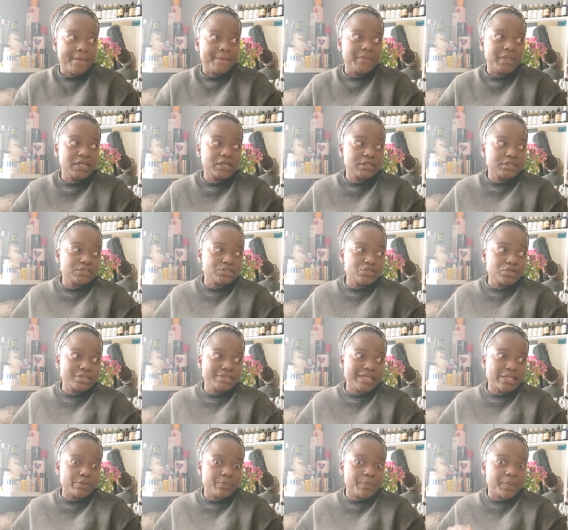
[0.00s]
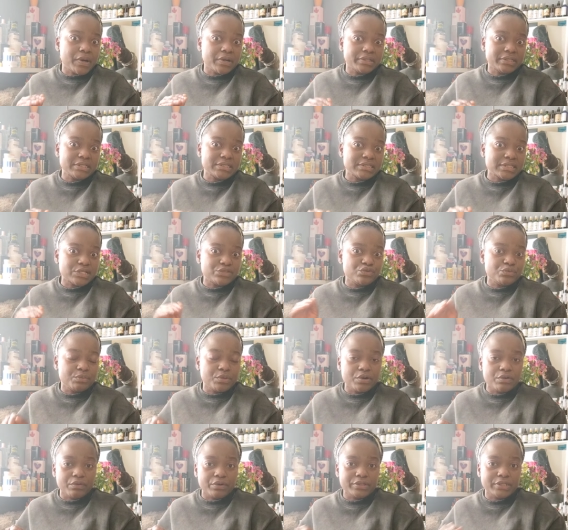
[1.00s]
because those are the partners that
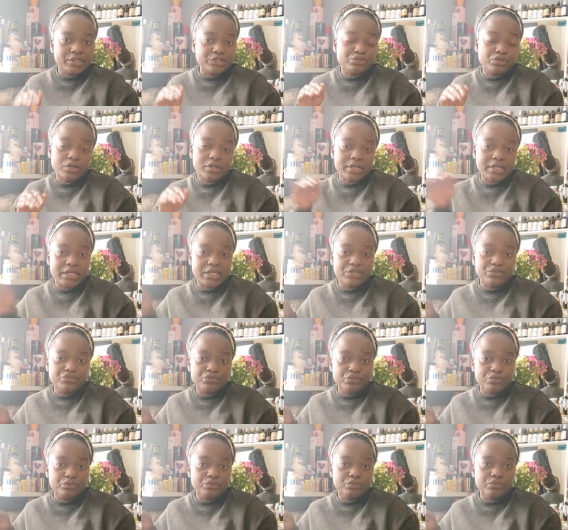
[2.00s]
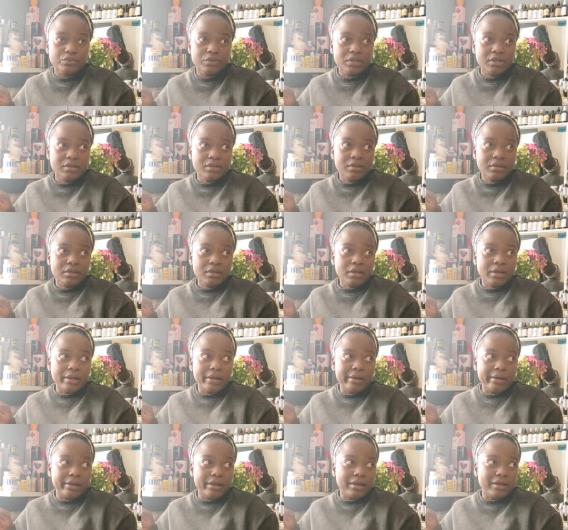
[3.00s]
tomorrow they turn into
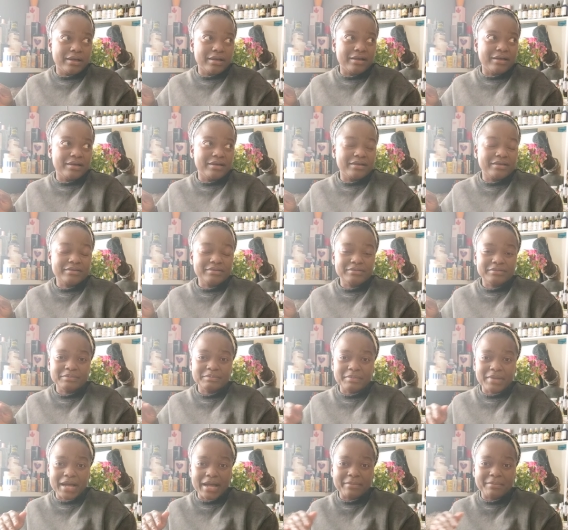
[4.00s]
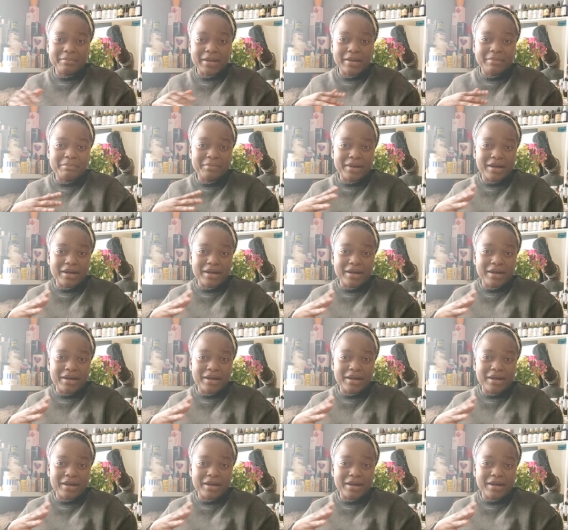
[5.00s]
uh my, my